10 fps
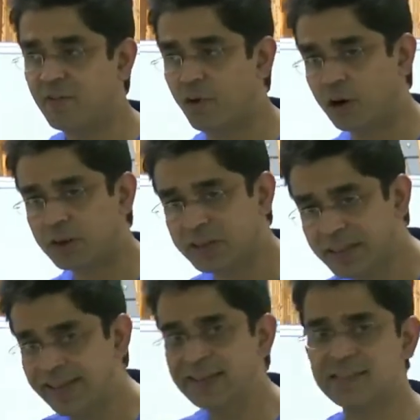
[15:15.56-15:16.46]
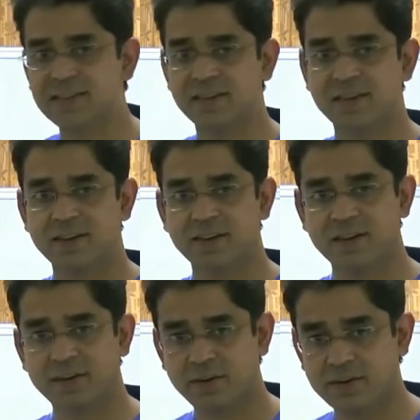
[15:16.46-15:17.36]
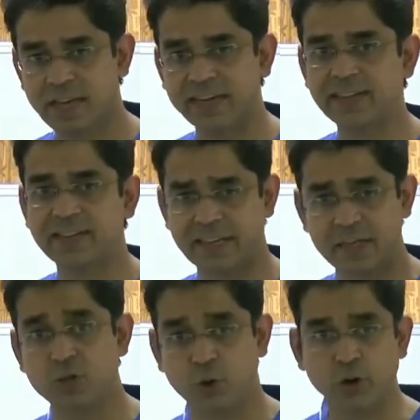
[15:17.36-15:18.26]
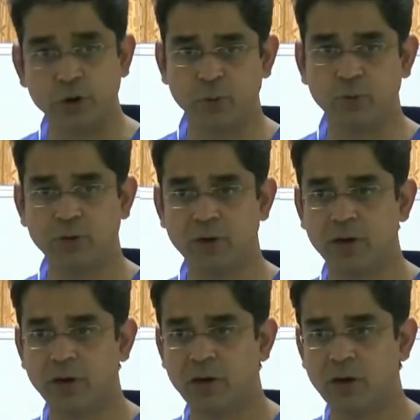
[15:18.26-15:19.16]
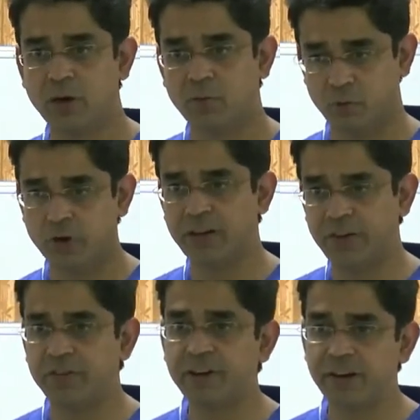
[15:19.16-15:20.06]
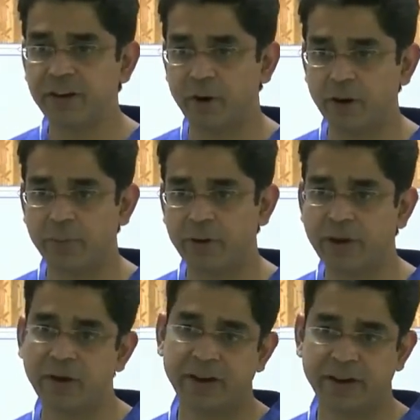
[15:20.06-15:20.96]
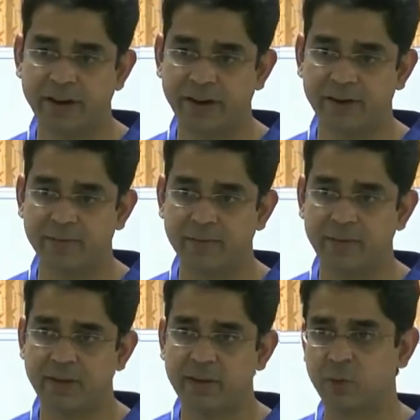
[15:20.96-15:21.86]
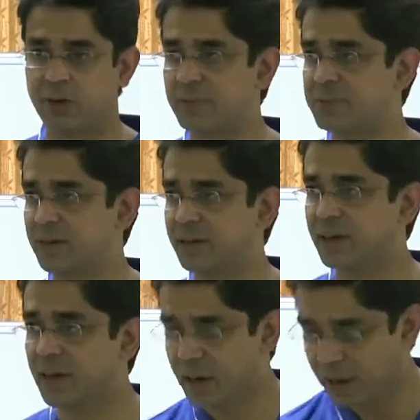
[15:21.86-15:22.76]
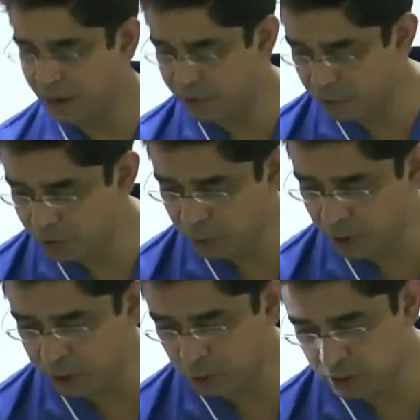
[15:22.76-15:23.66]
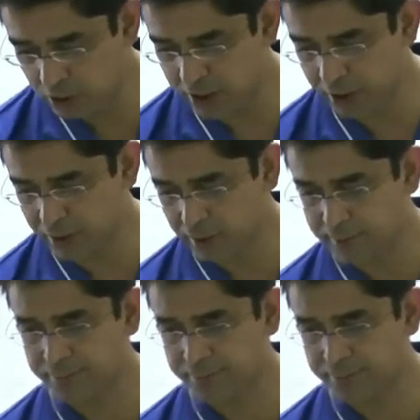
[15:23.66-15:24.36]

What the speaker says: for these settings that I showed you would definitely not be a great idea. This is what I'm saying. If we were to think